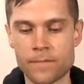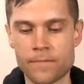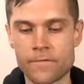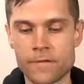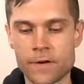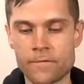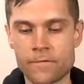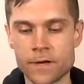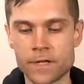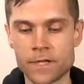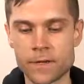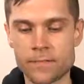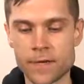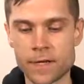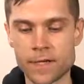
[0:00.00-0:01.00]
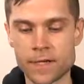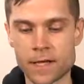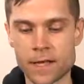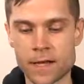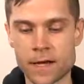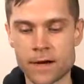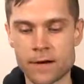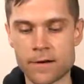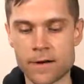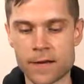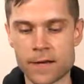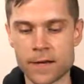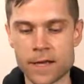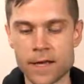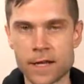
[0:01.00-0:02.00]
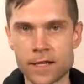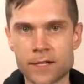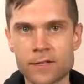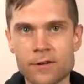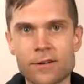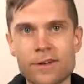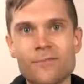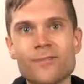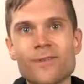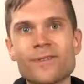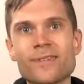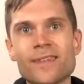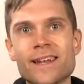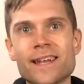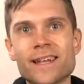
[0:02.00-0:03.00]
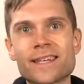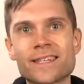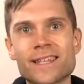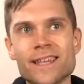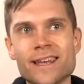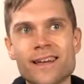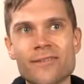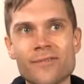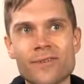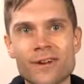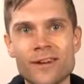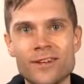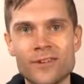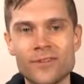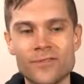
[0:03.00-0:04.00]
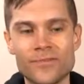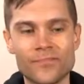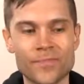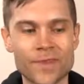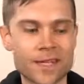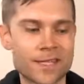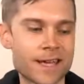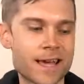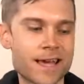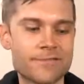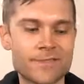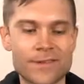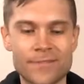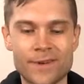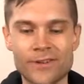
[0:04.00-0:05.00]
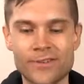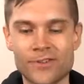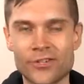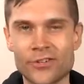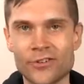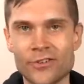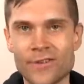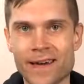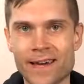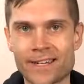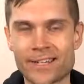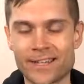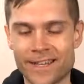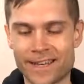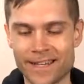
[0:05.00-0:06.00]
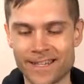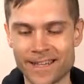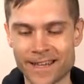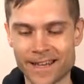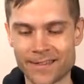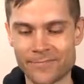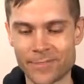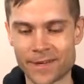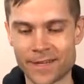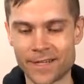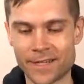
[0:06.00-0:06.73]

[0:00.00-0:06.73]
fun recipes in there and getting started. The next thing I want to do, because I have something here to show you actually in a sec, but